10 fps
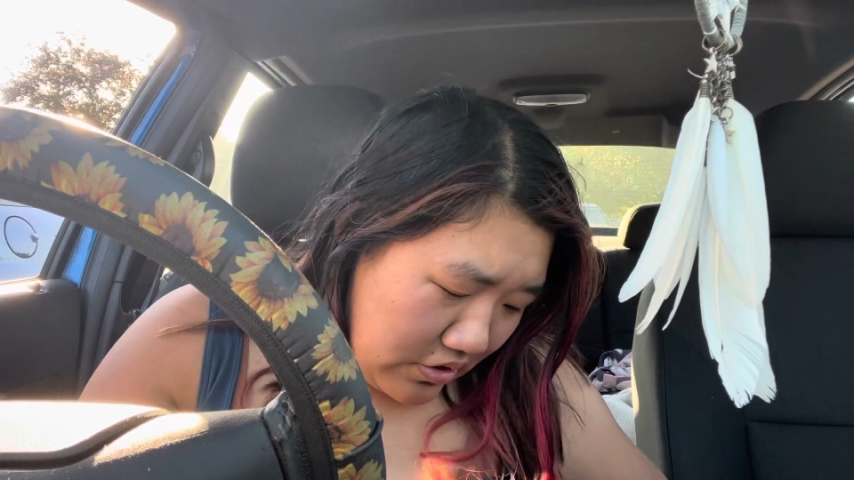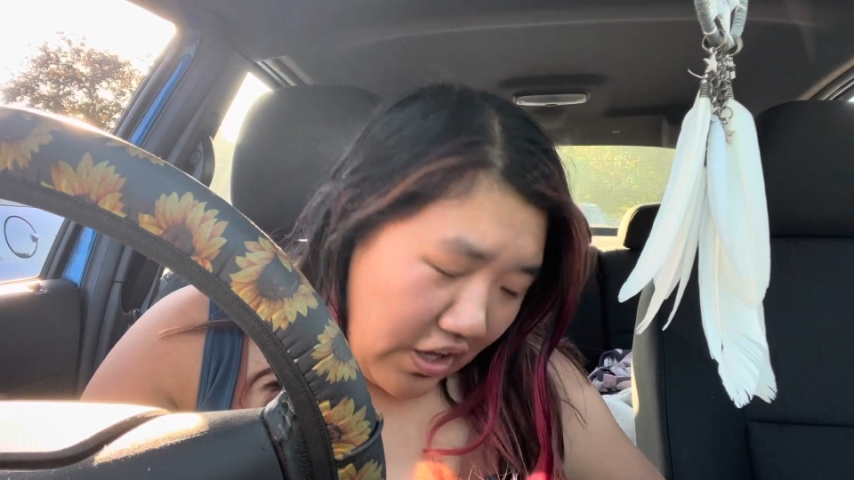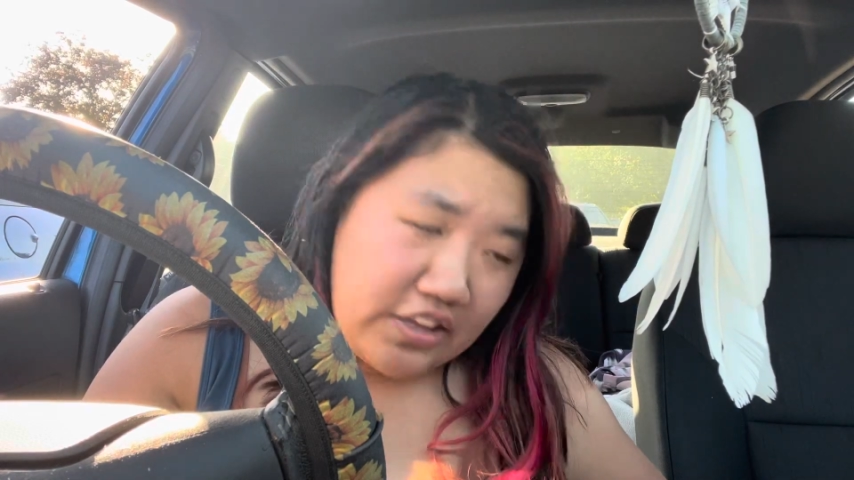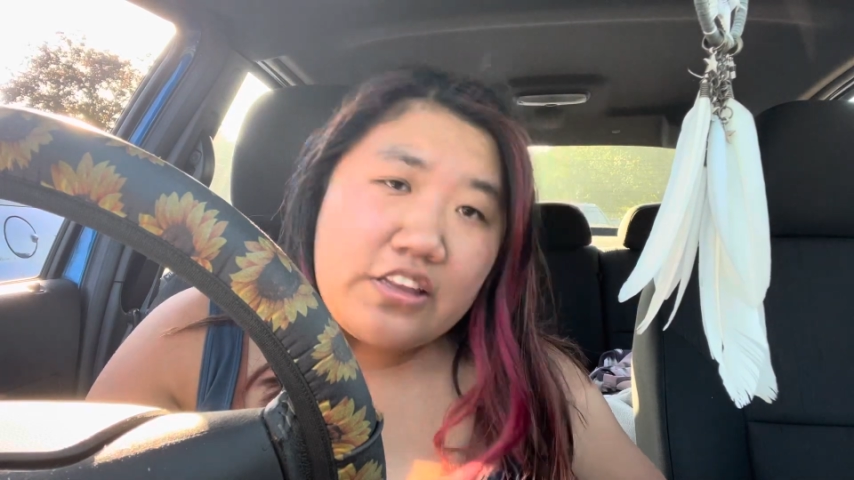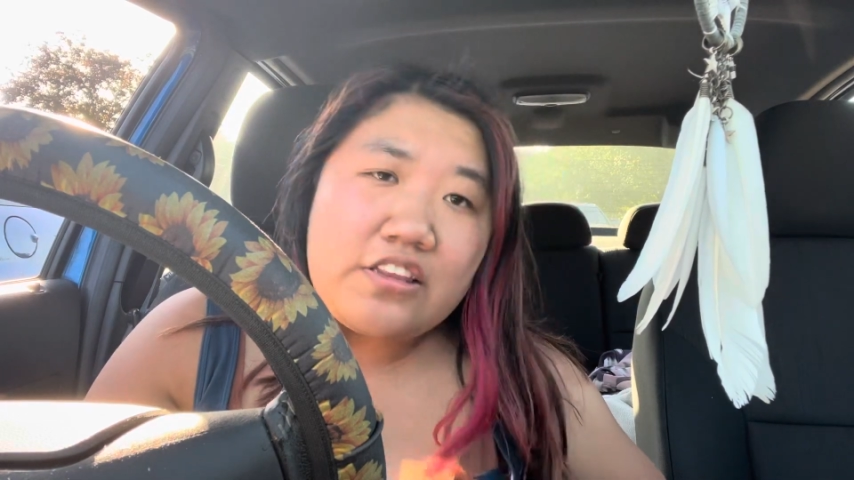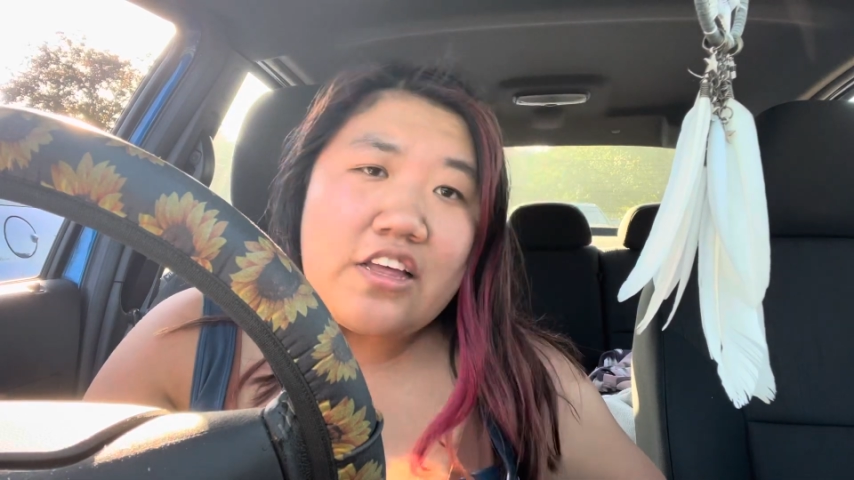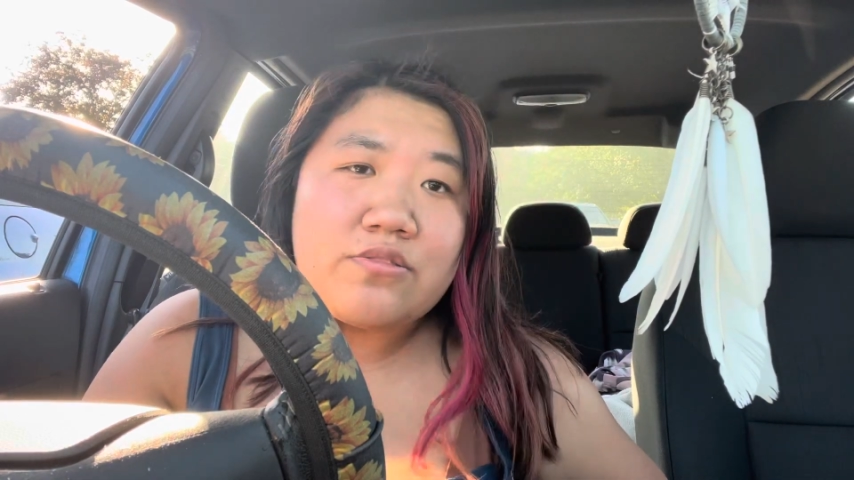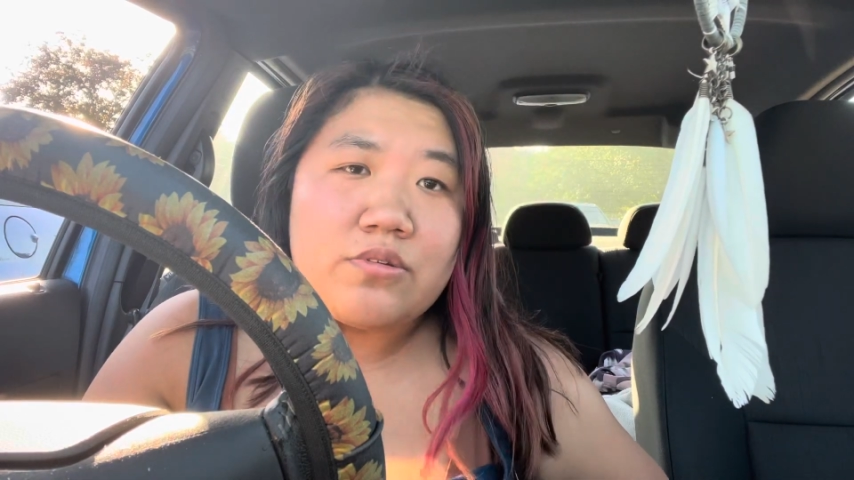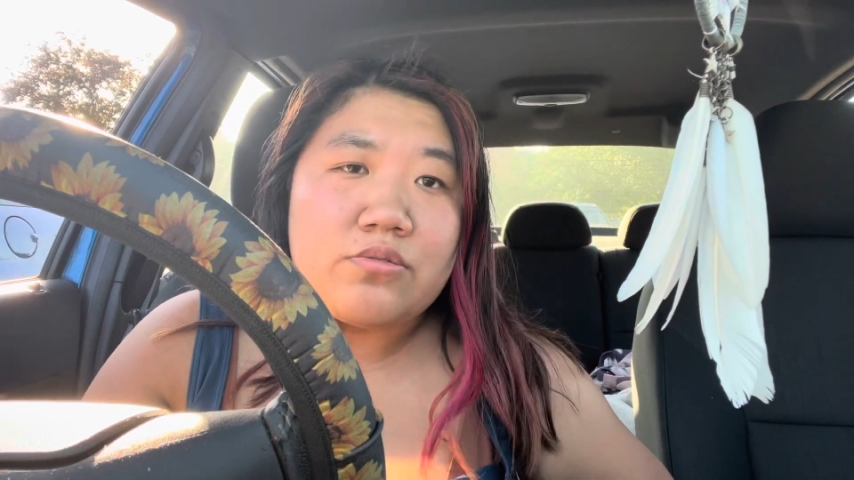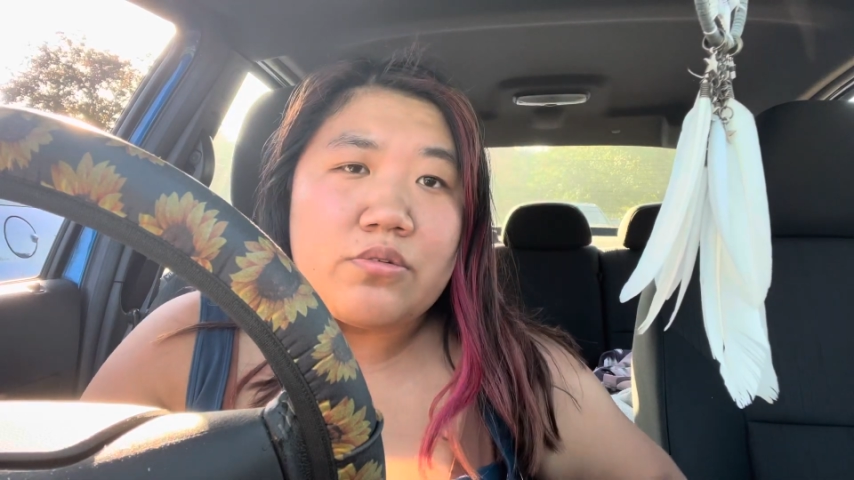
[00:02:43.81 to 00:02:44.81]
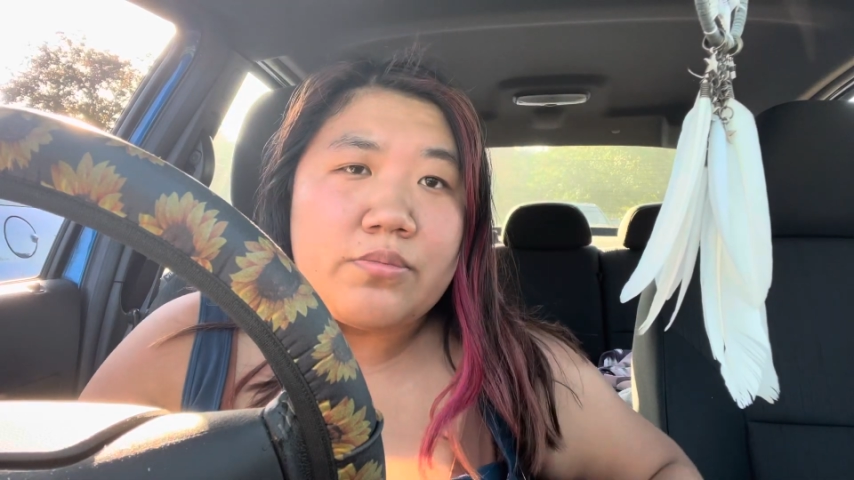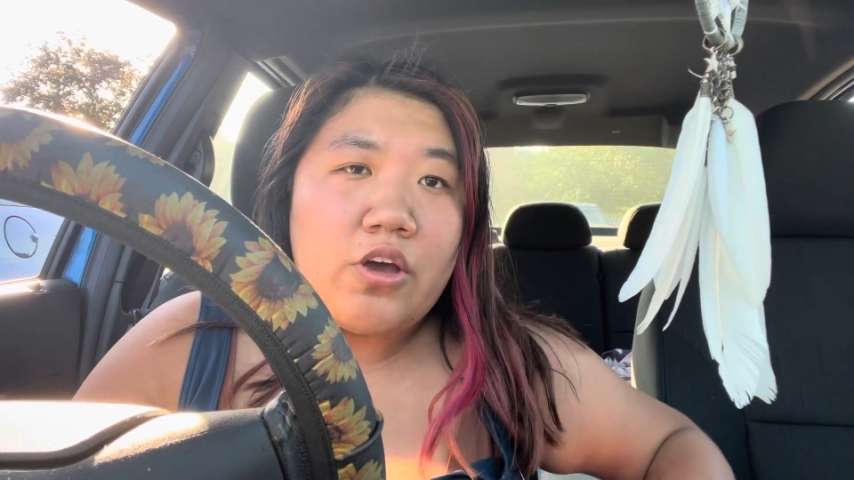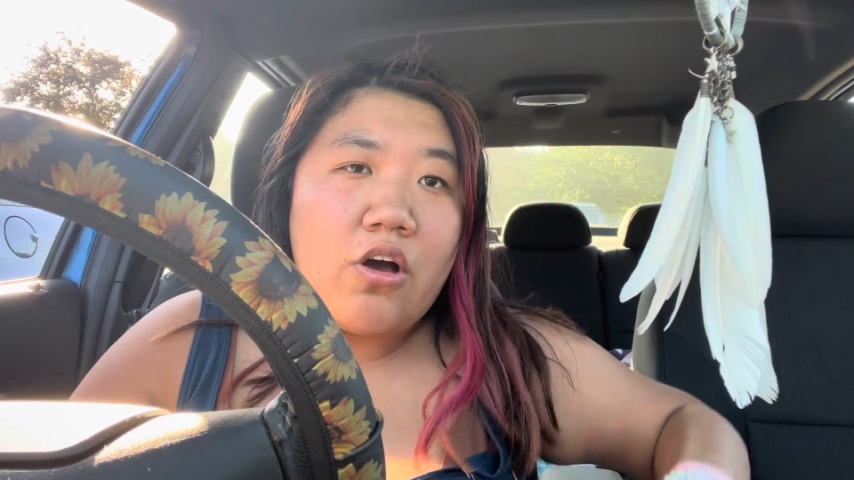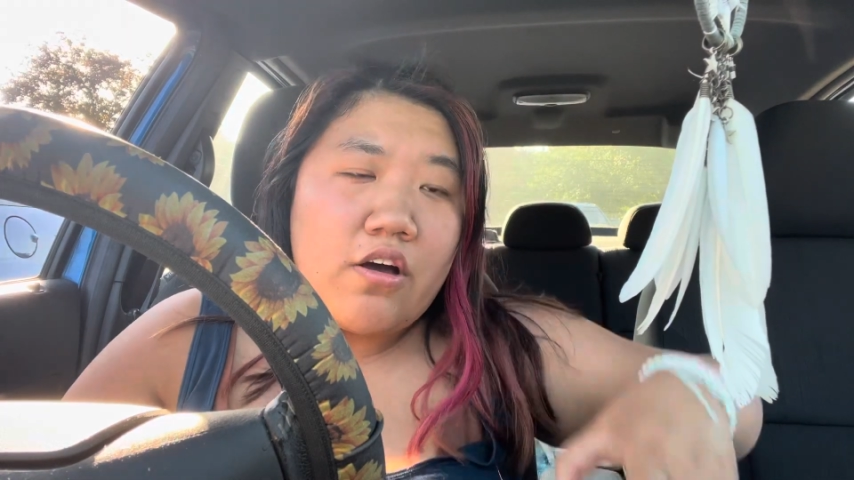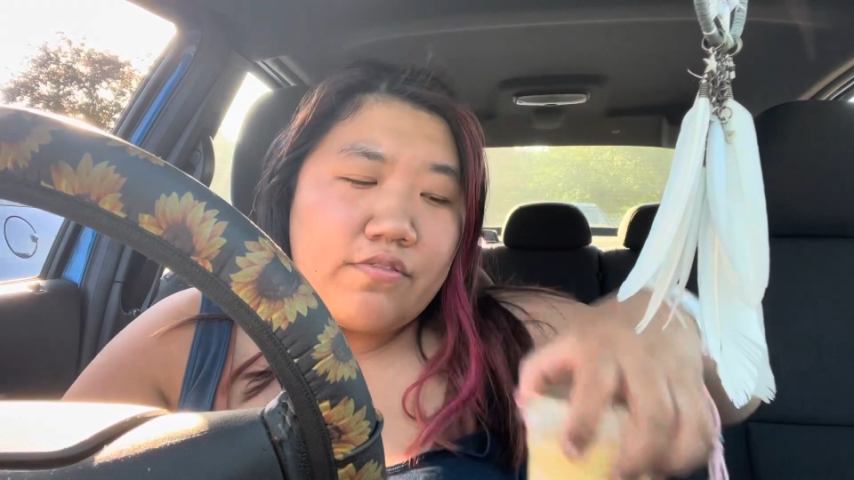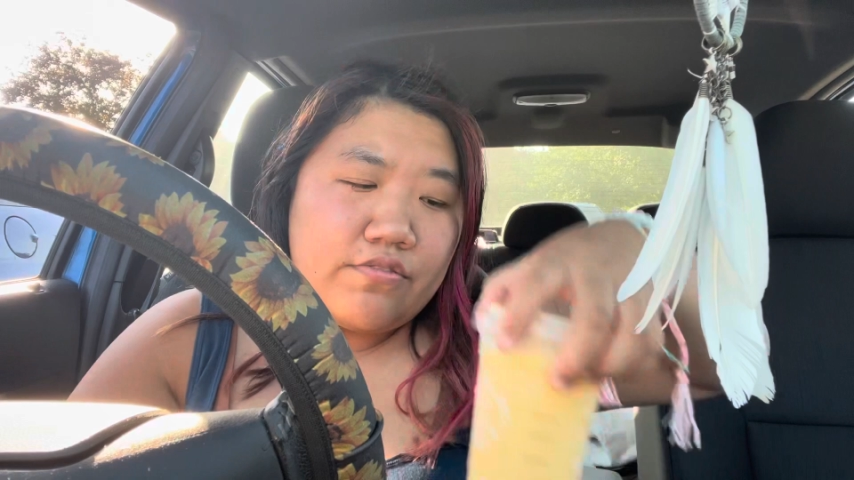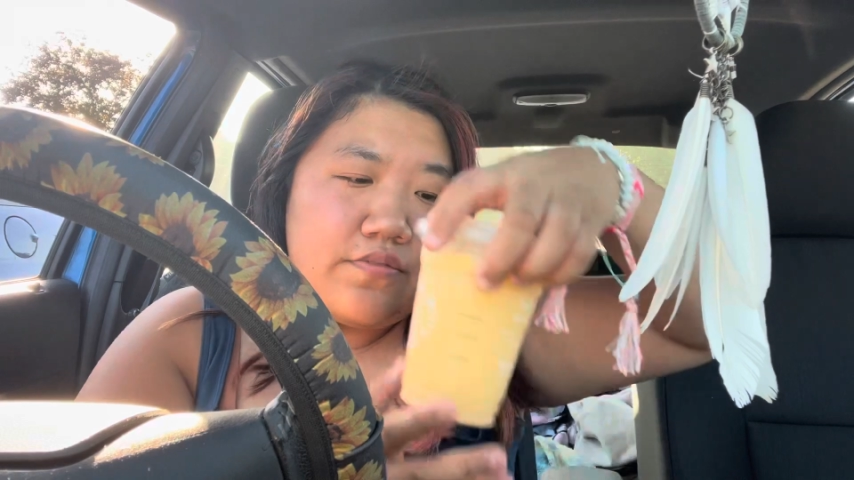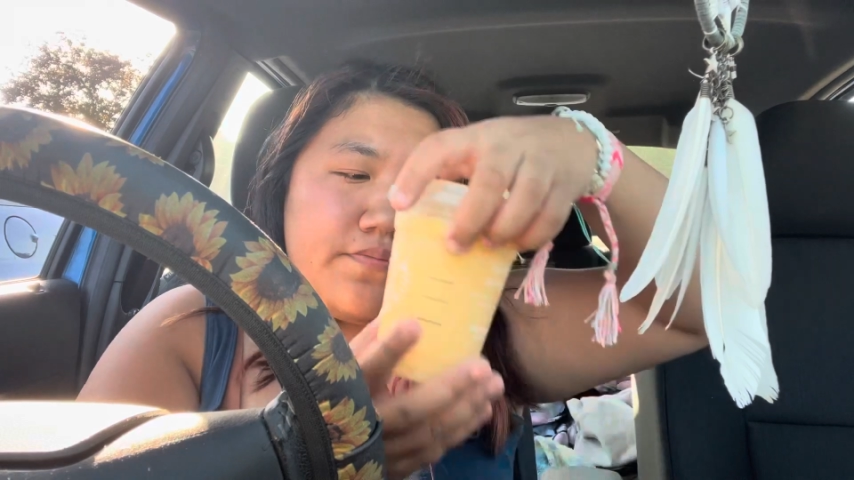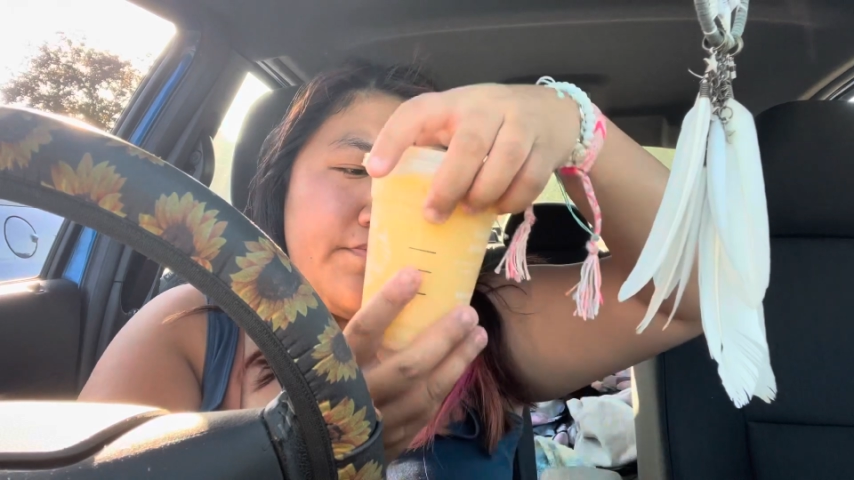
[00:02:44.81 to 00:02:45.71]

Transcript: I think that's what threw me off.